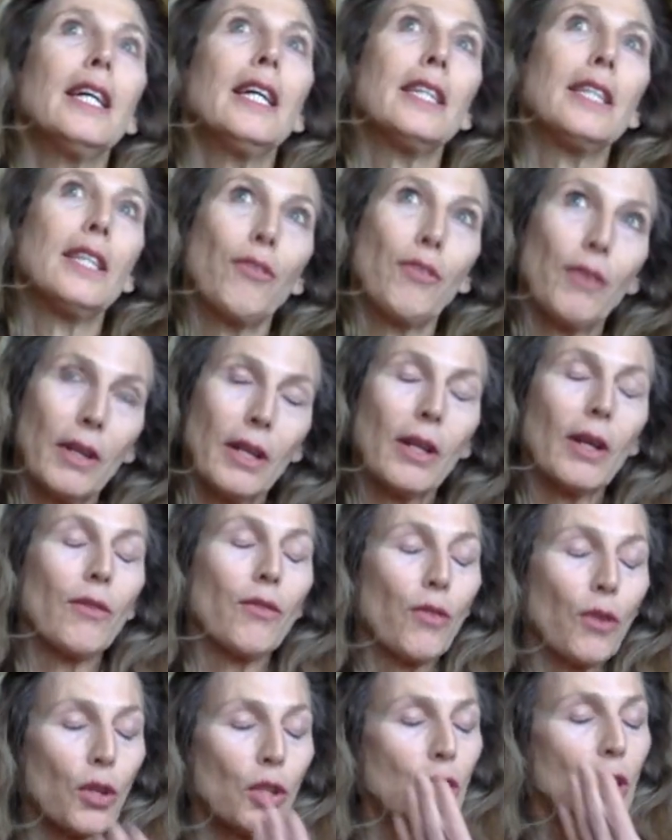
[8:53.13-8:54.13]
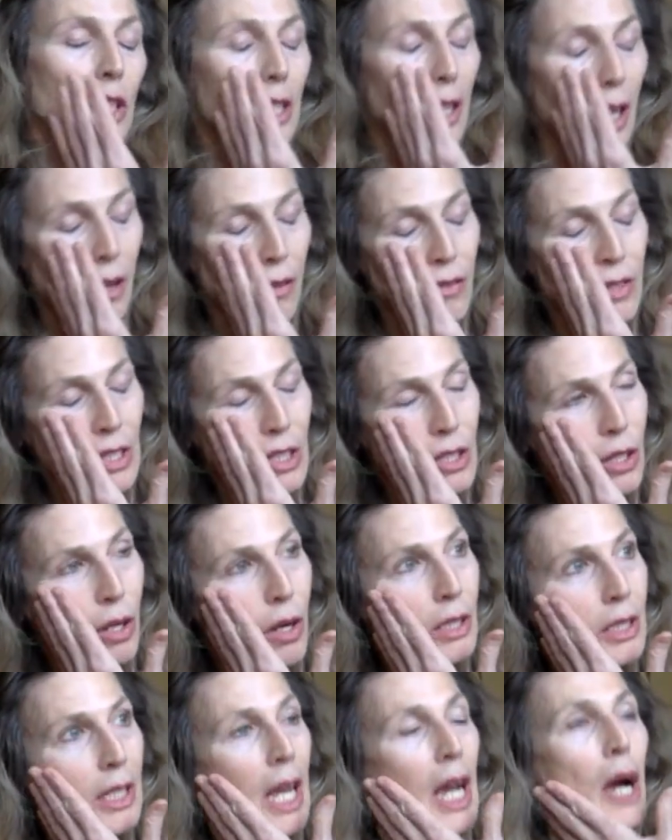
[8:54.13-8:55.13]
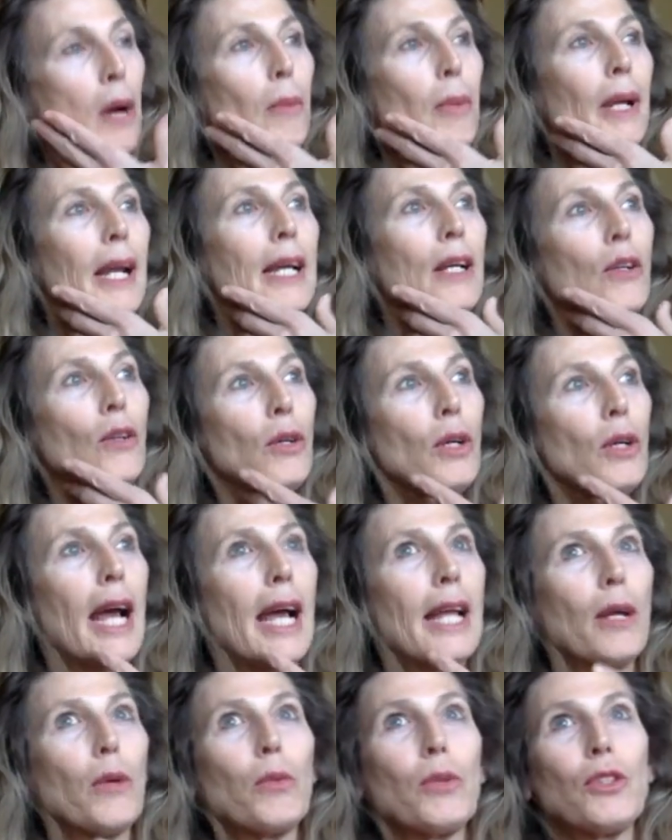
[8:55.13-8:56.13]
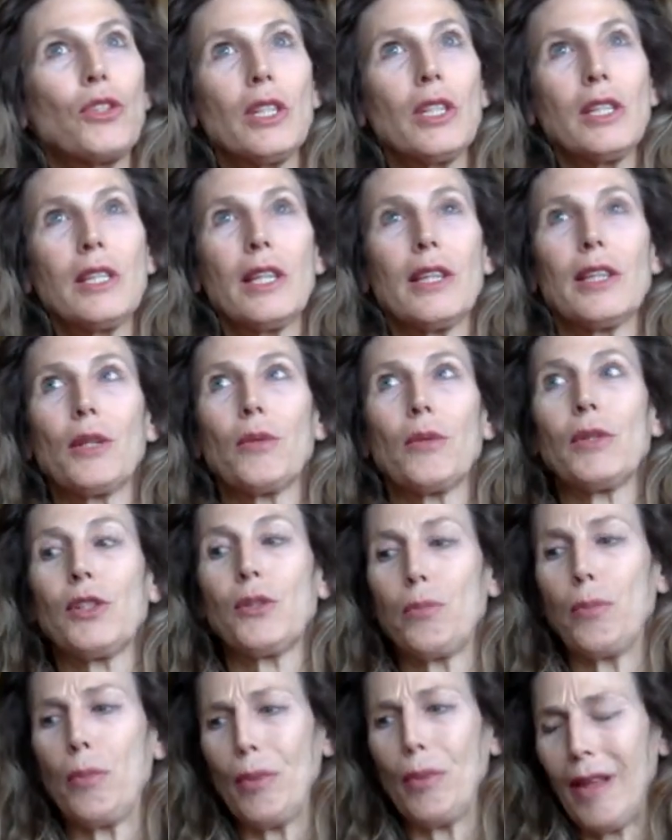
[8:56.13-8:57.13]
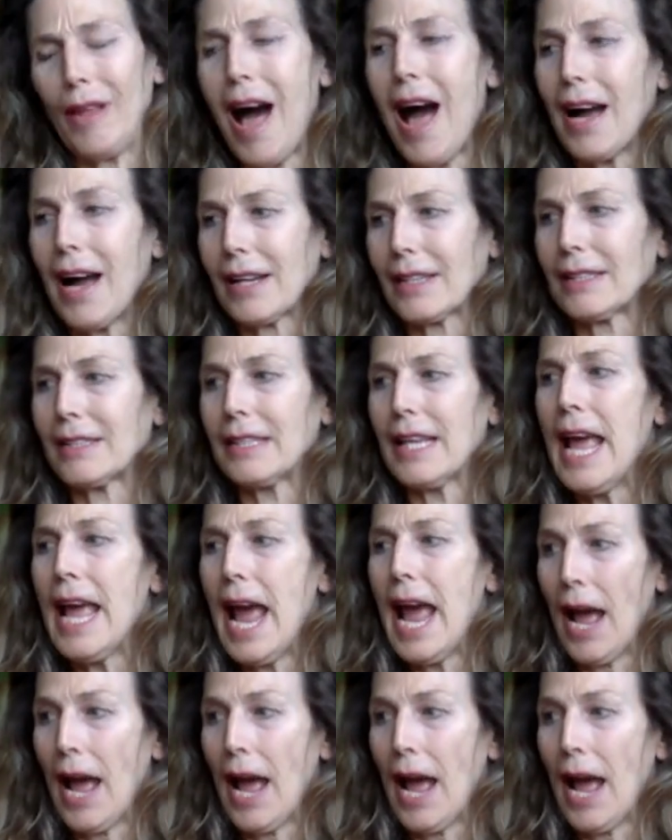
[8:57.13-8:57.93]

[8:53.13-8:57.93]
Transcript: different versions of these songs, but it was just that there was blocks.